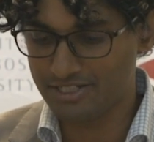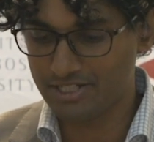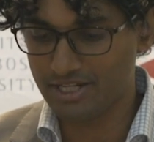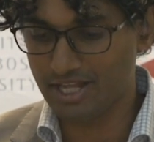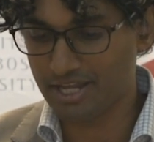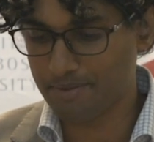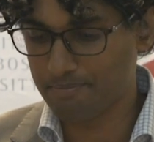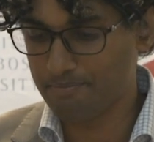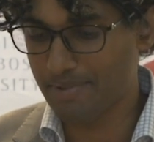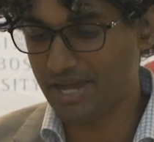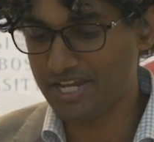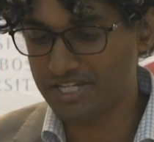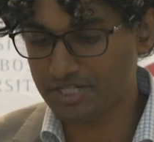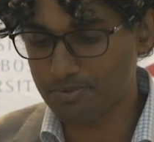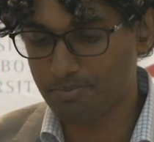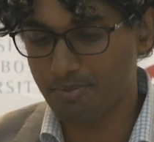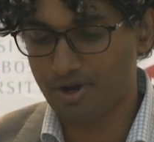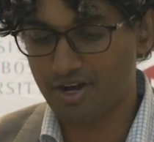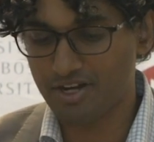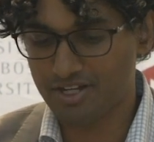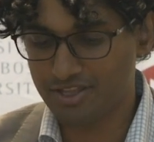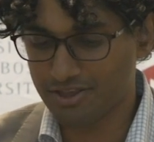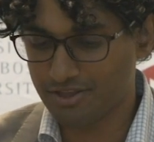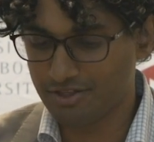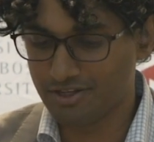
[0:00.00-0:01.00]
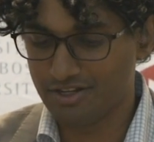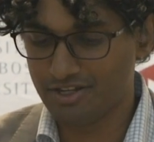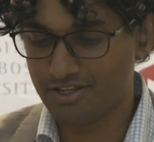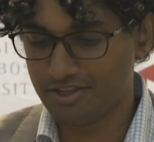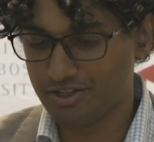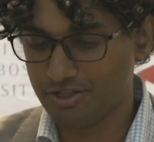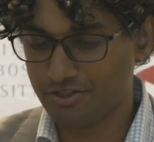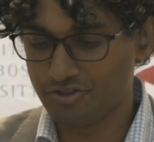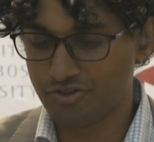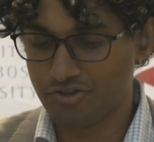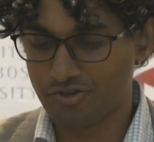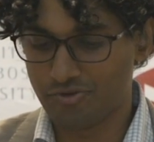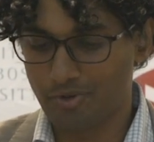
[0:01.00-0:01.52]
to like benchmark
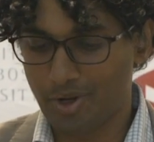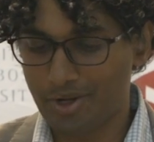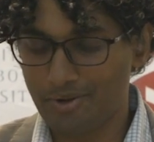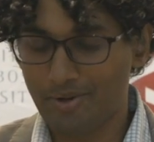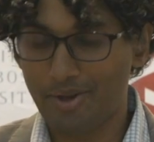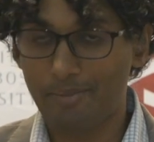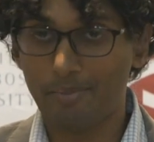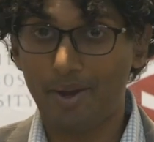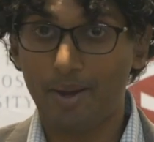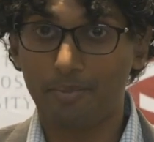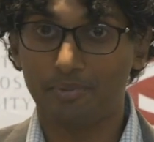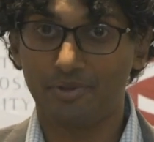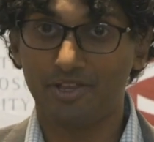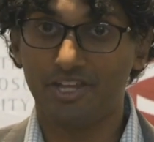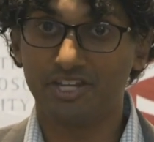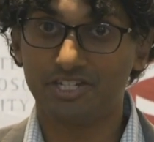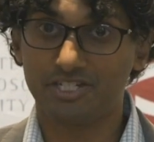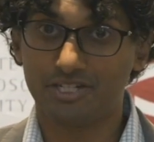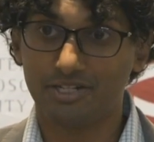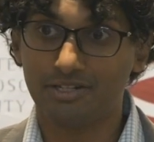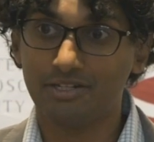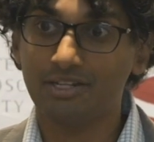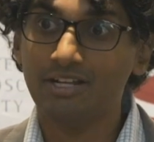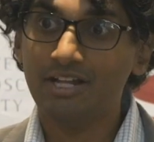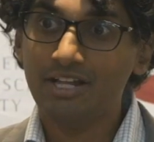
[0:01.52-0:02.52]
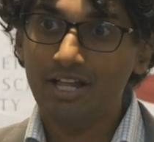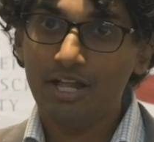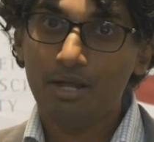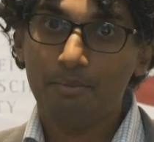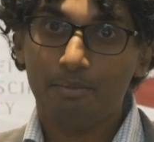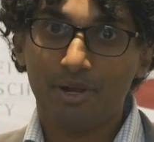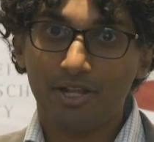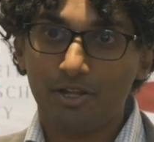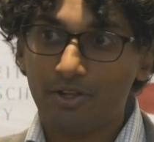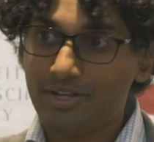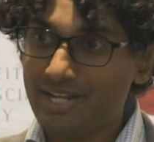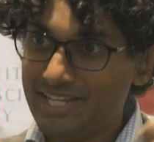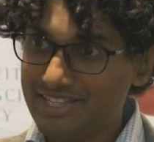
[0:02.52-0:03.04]
the true runaway population
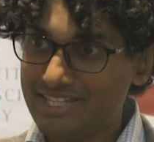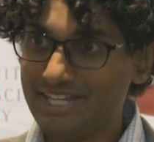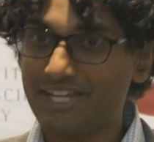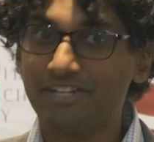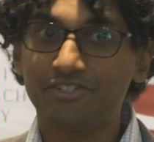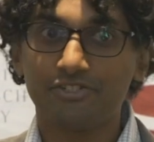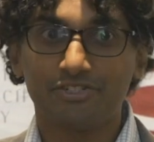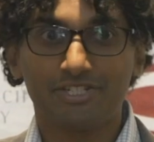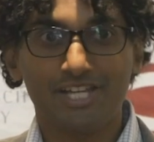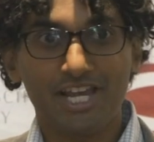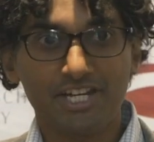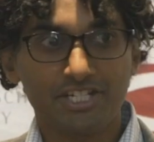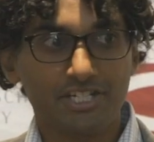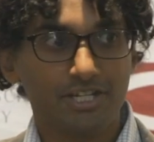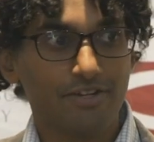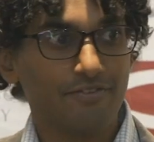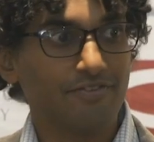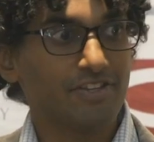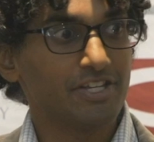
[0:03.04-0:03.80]
by looking at the intersection